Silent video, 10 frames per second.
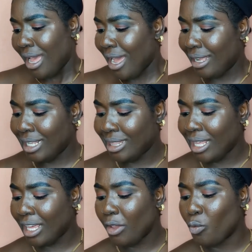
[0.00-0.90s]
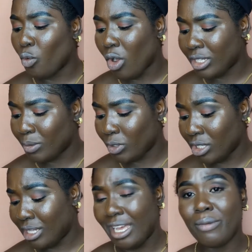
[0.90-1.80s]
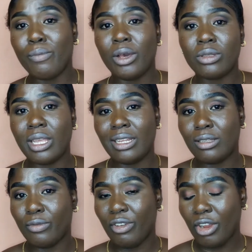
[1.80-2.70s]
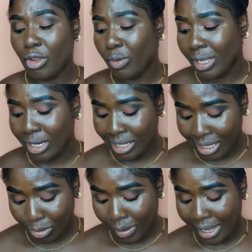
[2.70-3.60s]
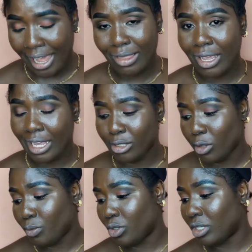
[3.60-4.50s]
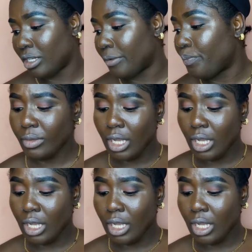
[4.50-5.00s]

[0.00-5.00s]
And I think it works, but just that it melted very quickly. That's why I think I stopped using it.